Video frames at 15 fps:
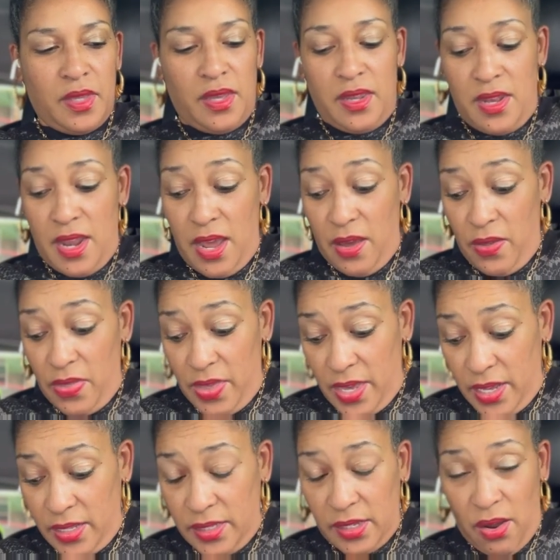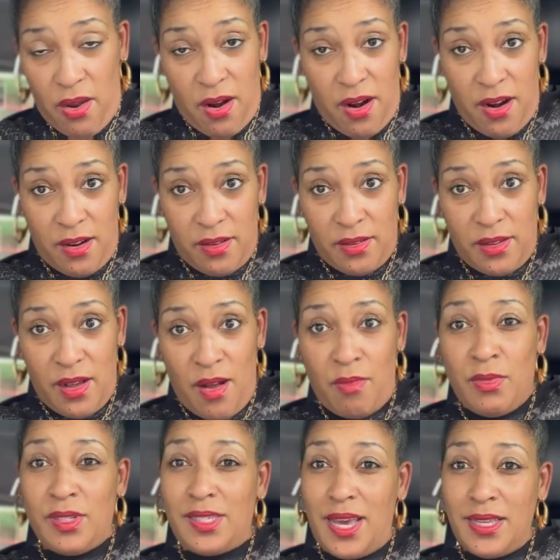Now these are
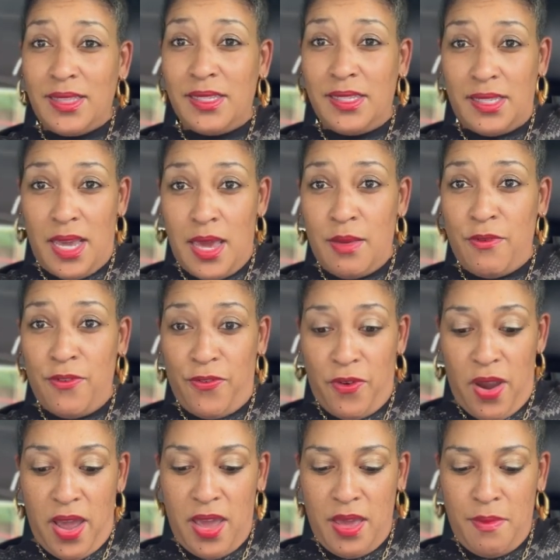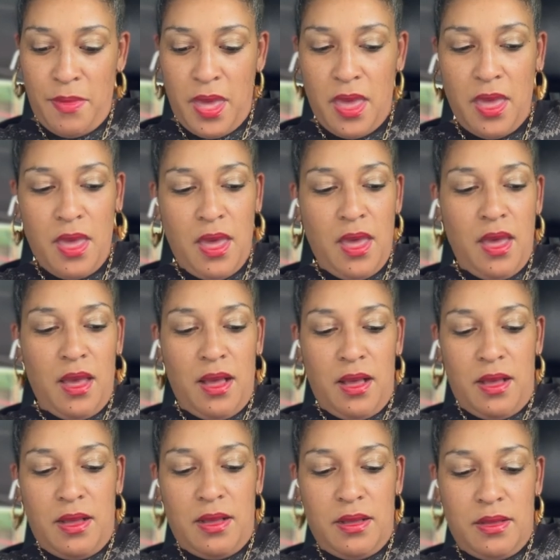almost like the same frame,
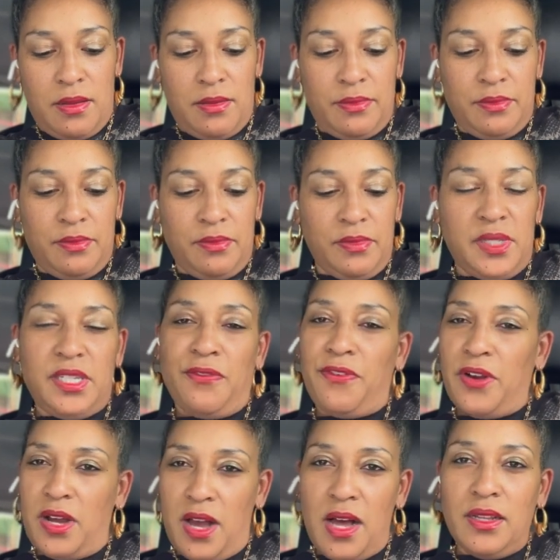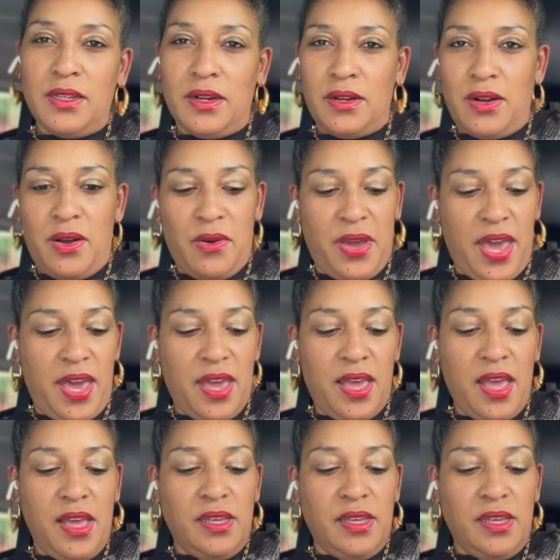um, different color, okay?